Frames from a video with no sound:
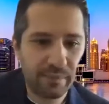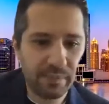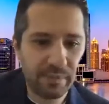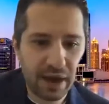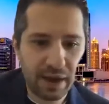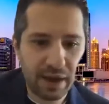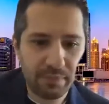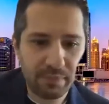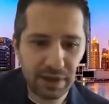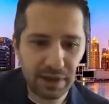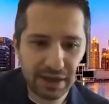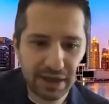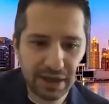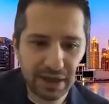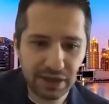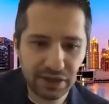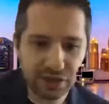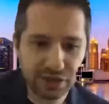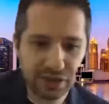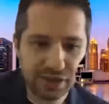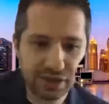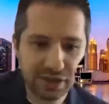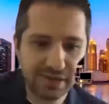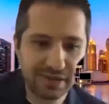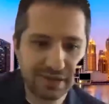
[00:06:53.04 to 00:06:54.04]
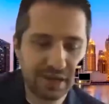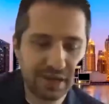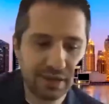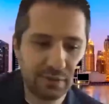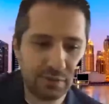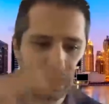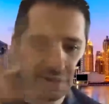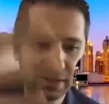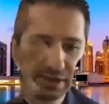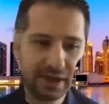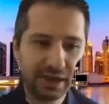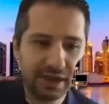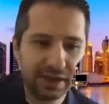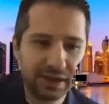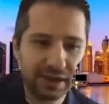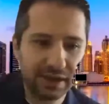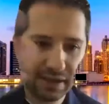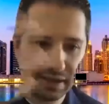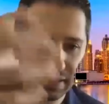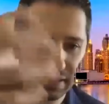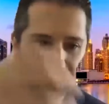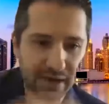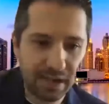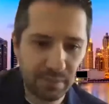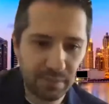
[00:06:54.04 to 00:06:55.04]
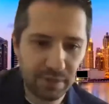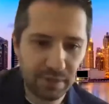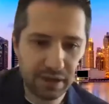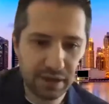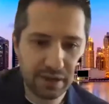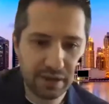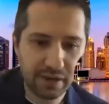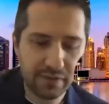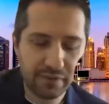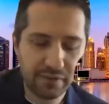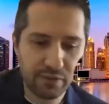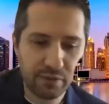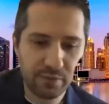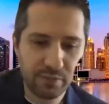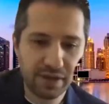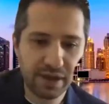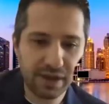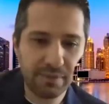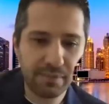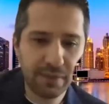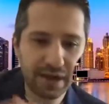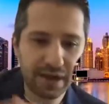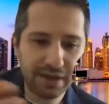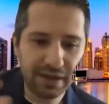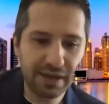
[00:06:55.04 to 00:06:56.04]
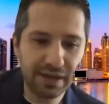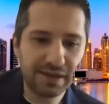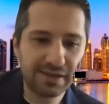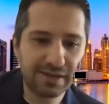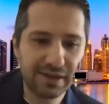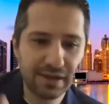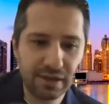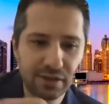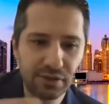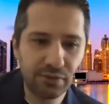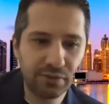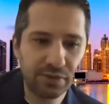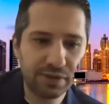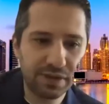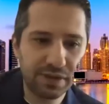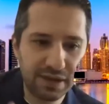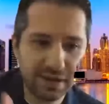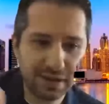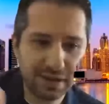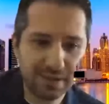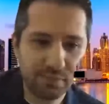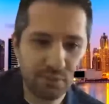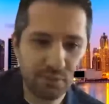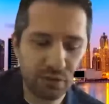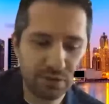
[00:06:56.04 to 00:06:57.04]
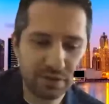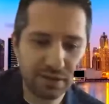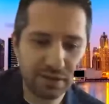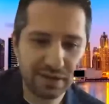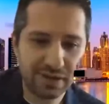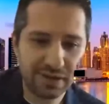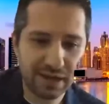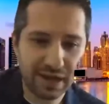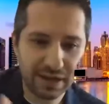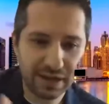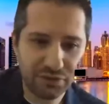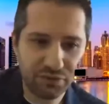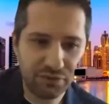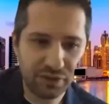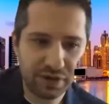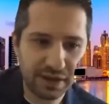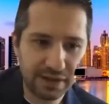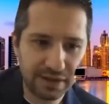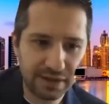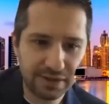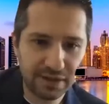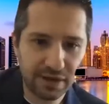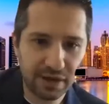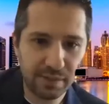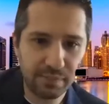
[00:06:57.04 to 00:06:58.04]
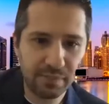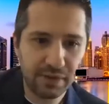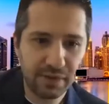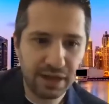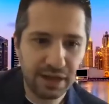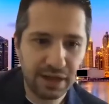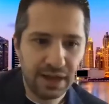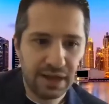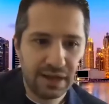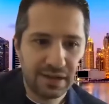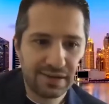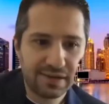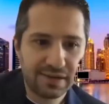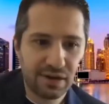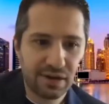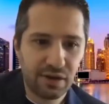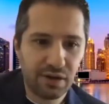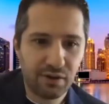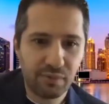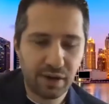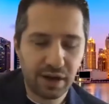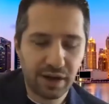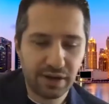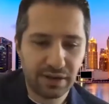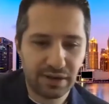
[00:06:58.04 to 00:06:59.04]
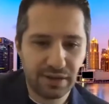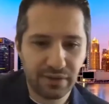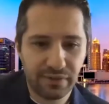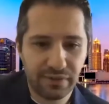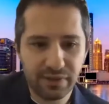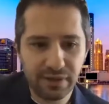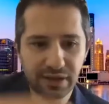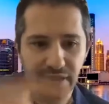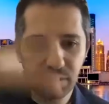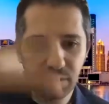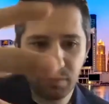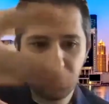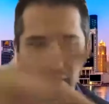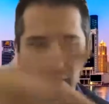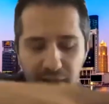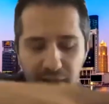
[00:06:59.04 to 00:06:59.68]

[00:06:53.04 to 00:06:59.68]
applications, with the data that's coming from them, and execute these models at real time. So definitely we